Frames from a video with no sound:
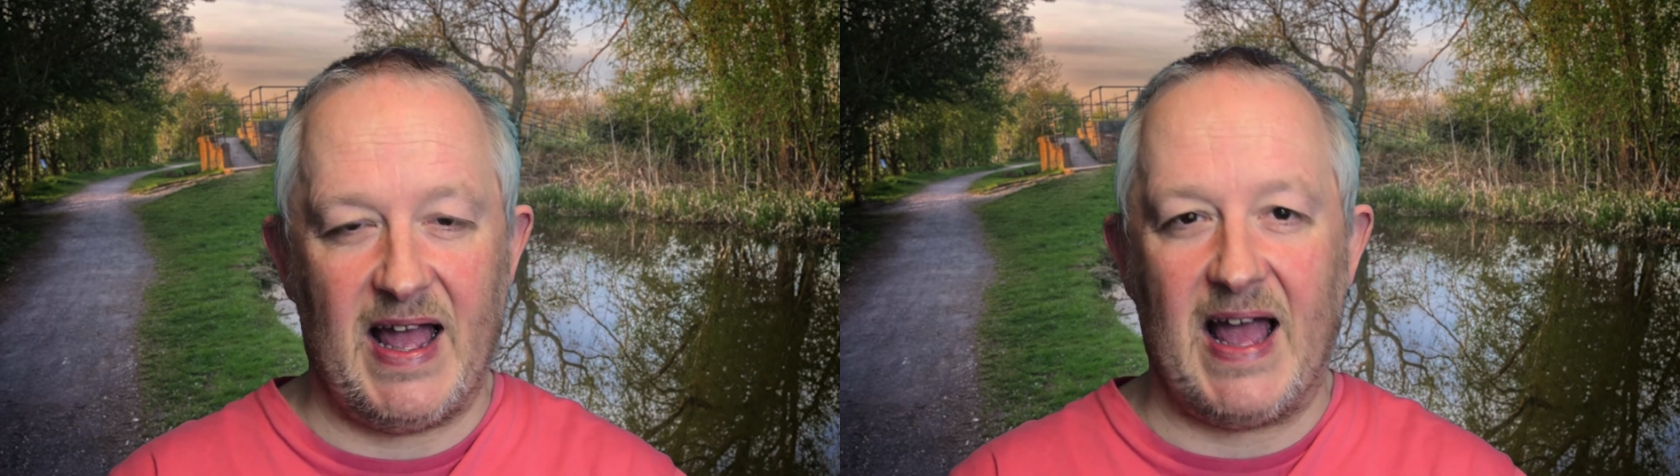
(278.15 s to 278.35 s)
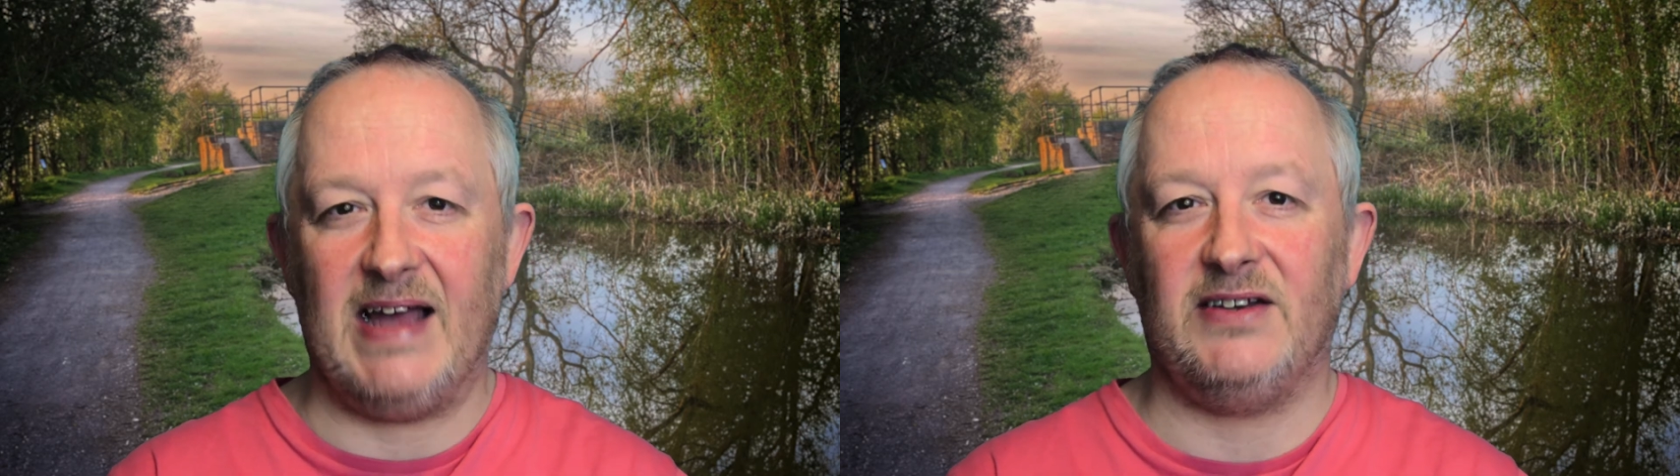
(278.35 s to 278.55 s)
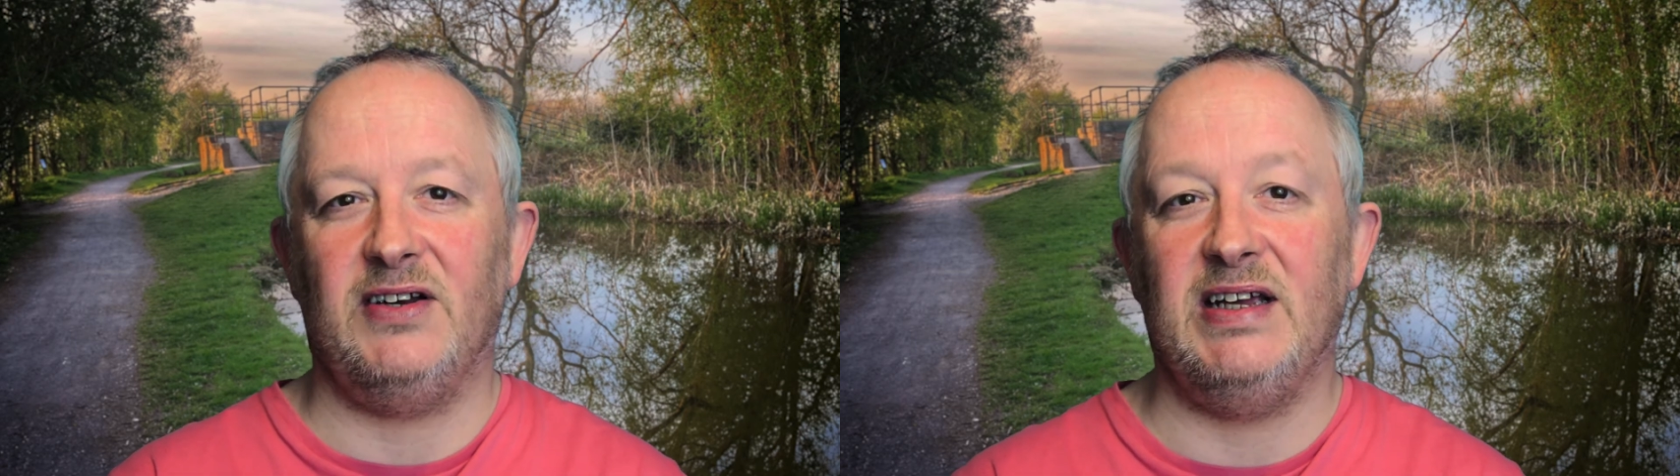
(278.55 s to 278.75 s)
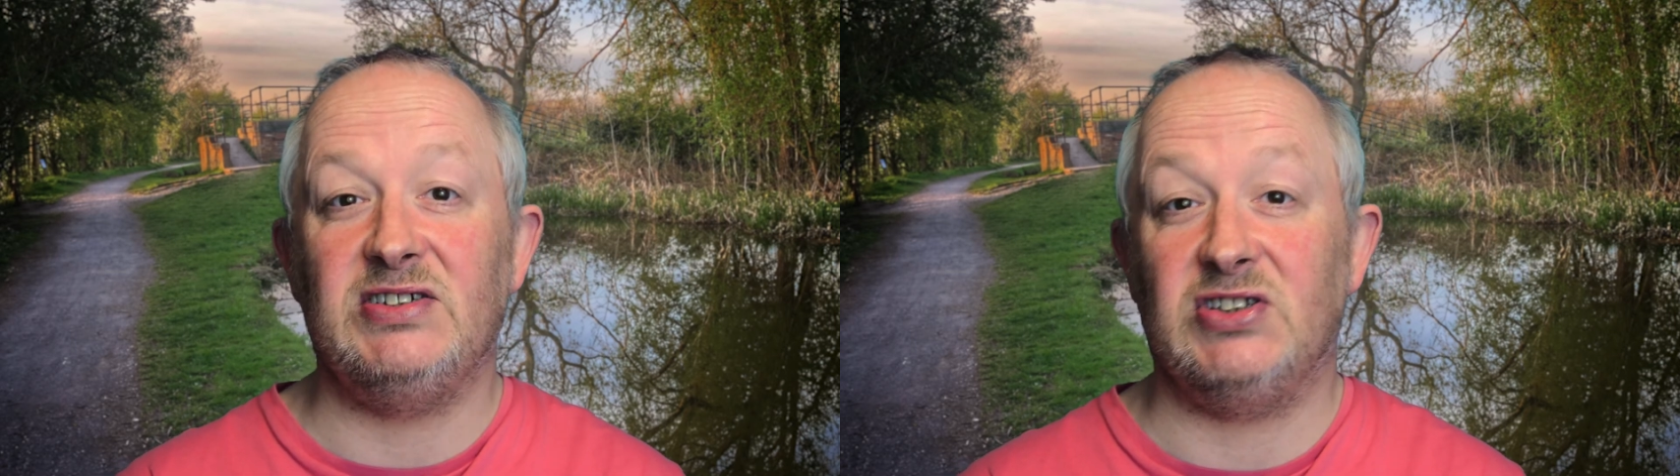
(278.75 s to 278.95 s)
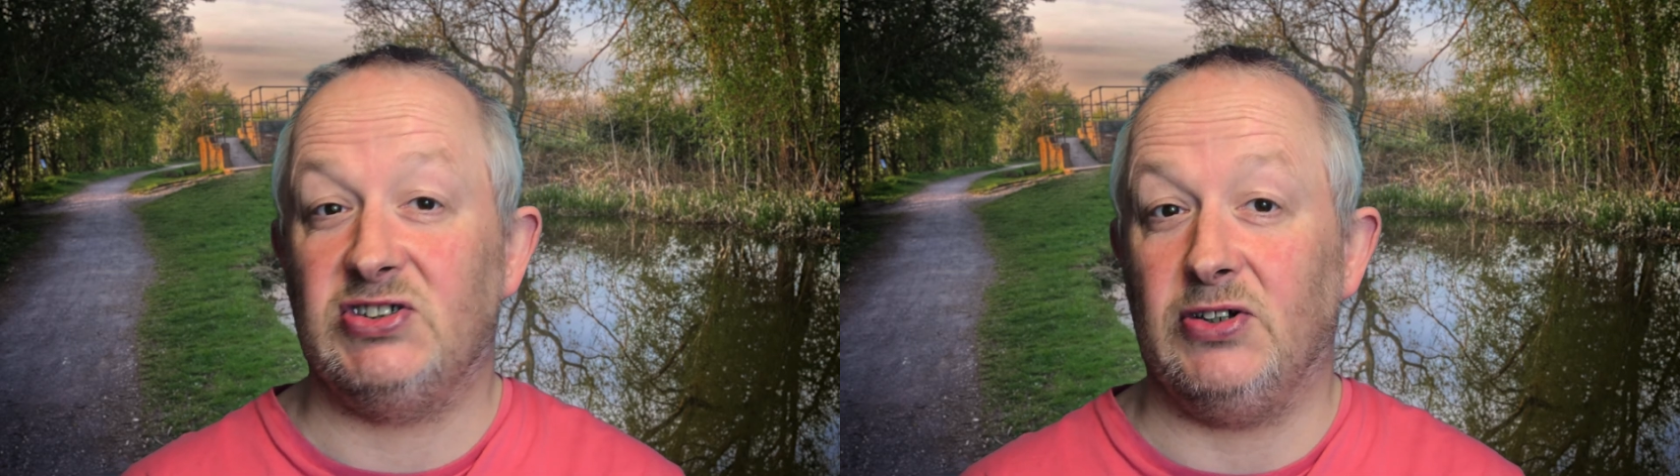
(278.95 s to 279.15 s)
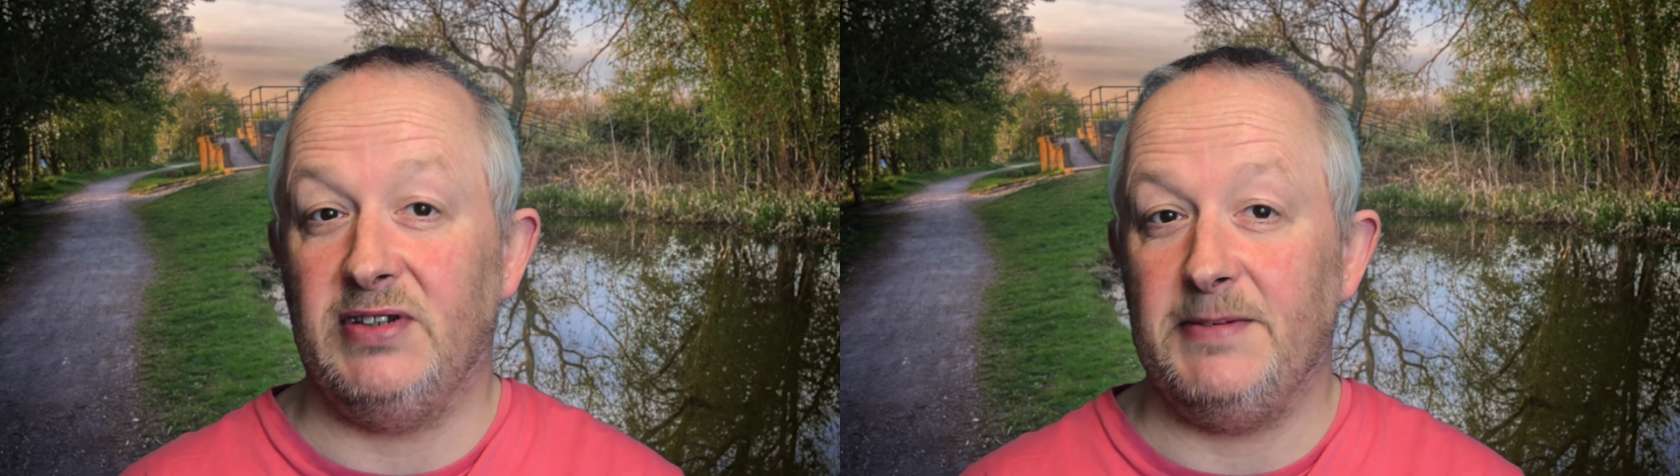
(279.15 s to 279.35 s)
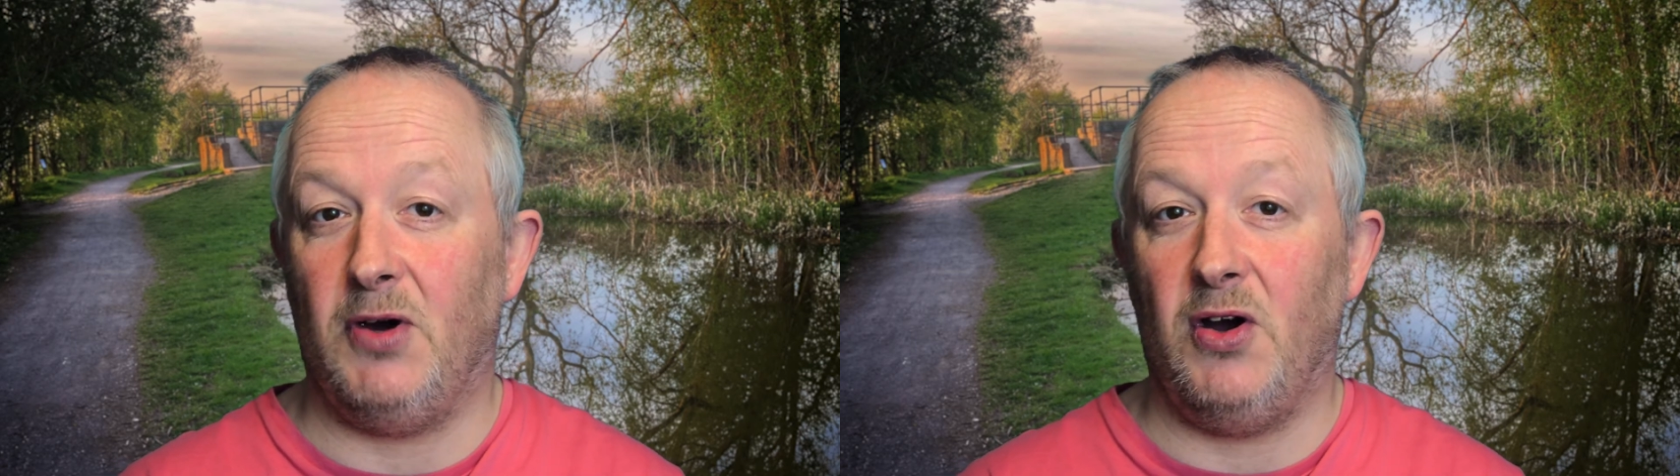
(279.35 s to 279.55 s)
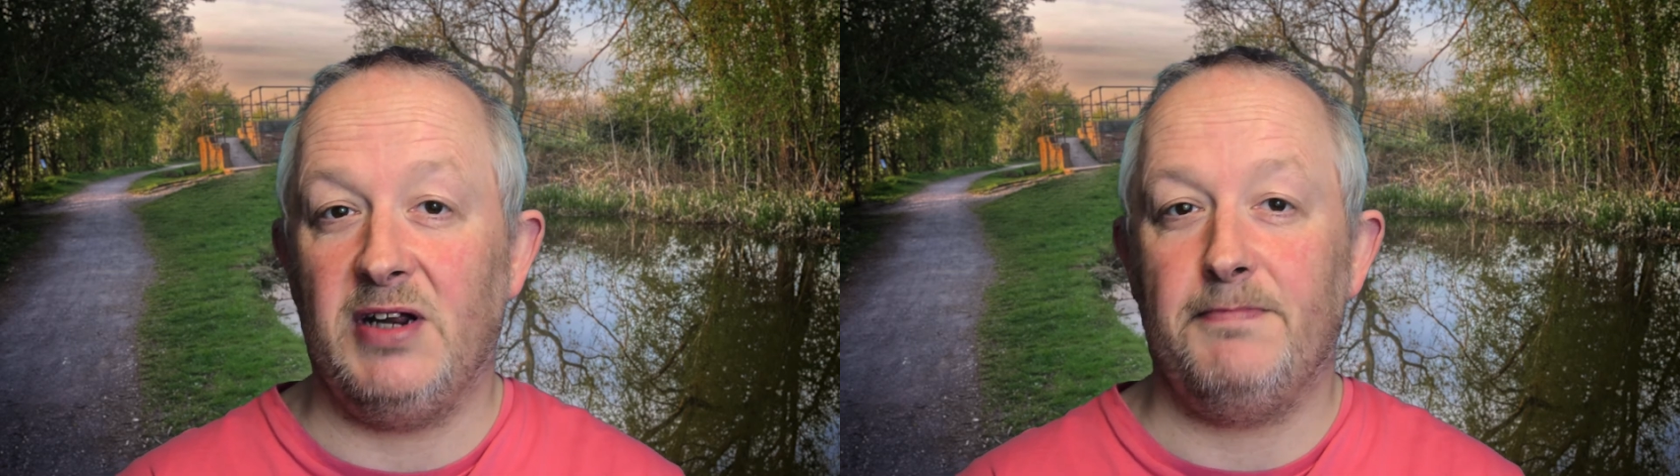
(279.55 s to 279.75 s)
and on Easter Sunday
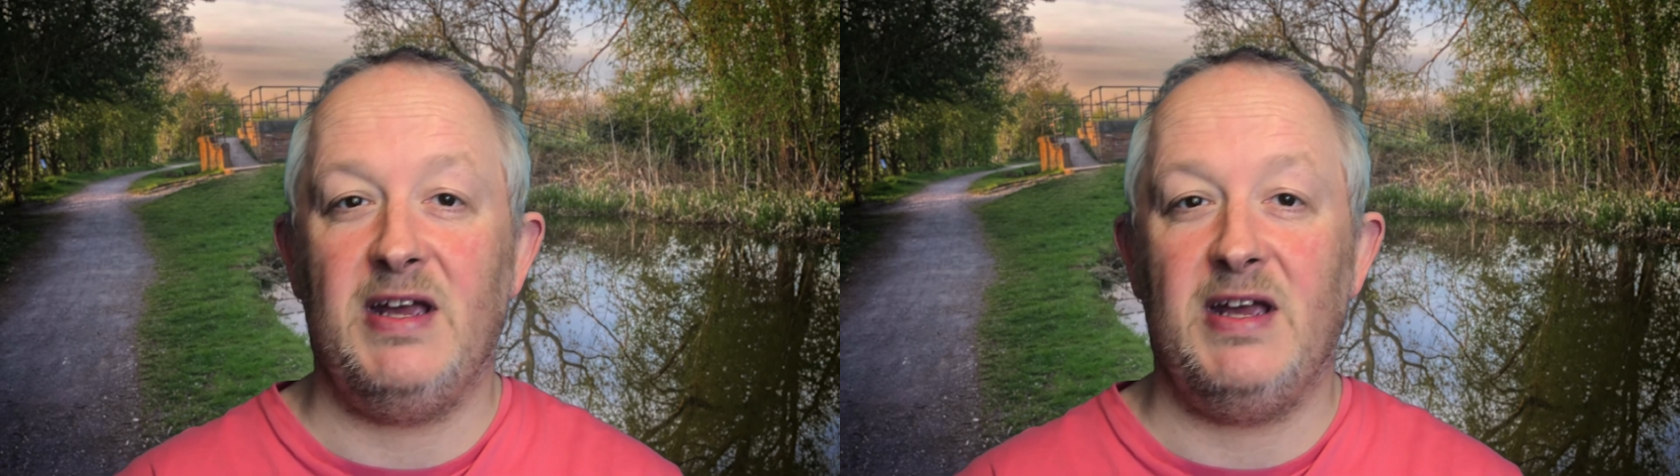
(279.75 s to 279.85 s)
morning,